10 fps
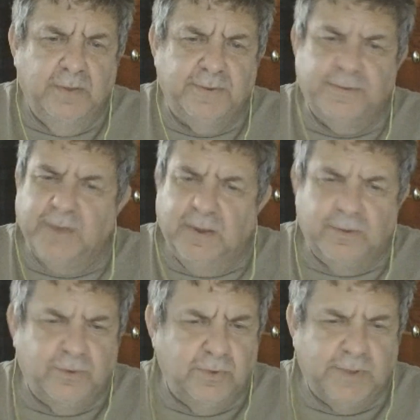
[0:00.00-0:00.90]
To tell you
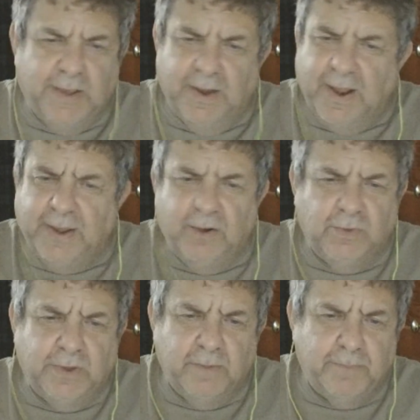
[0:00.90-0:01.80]
the truth, again, I can
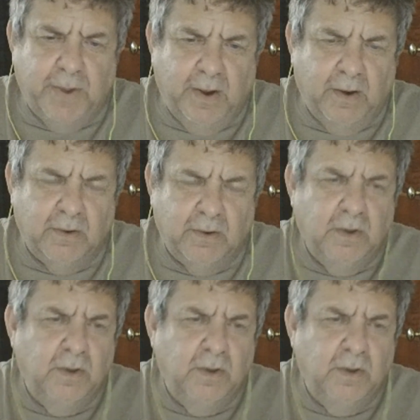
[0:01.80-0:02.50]
only compare